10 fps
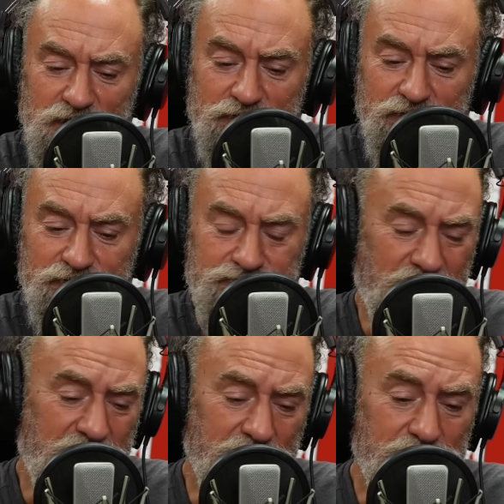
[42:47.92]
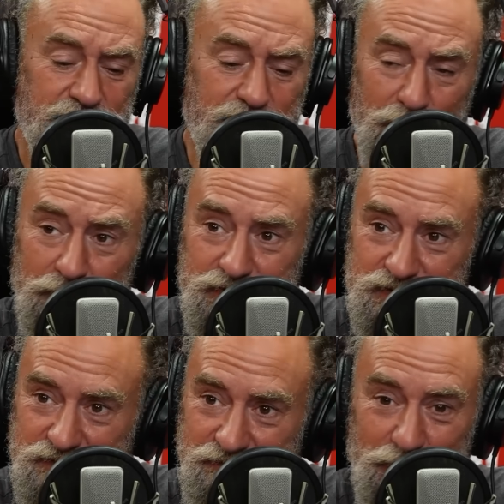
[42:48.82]
like the
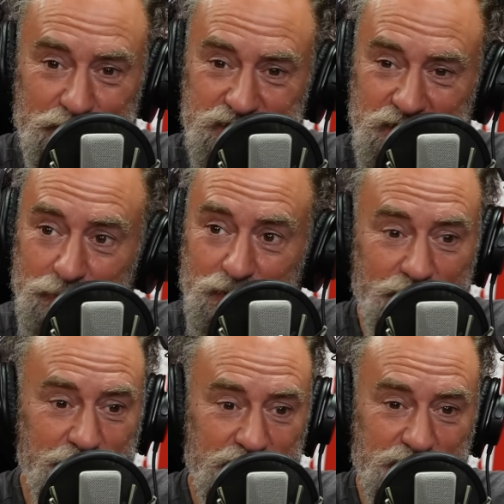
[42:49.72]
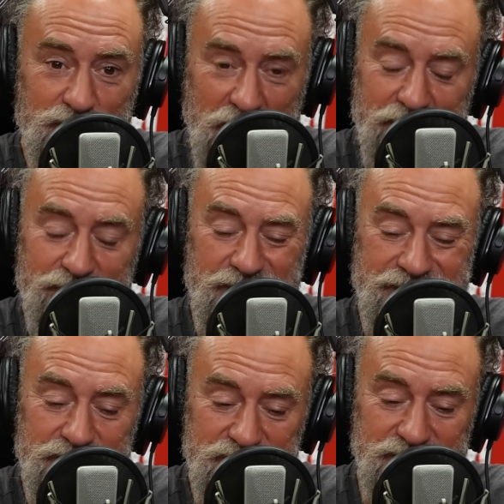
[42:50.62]
fourth summer we've been
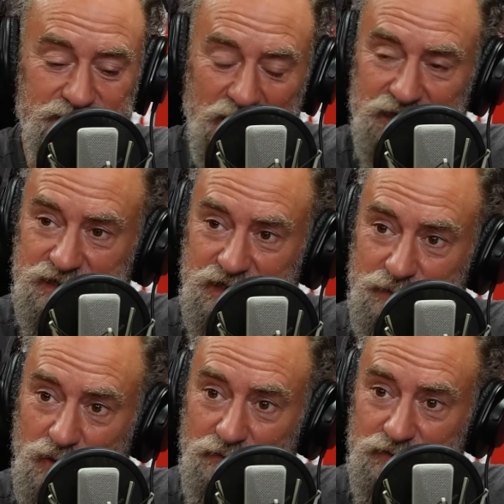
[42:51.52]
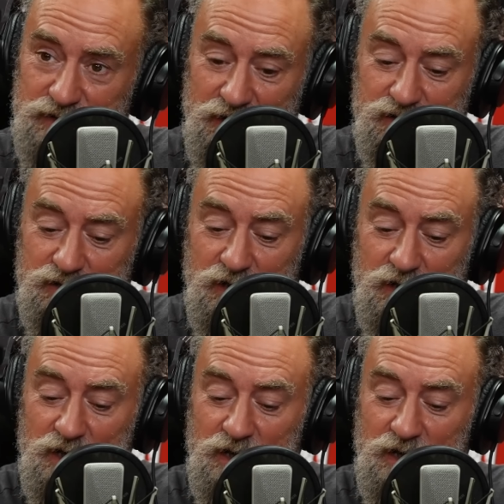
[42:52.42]
having this exact same conversation.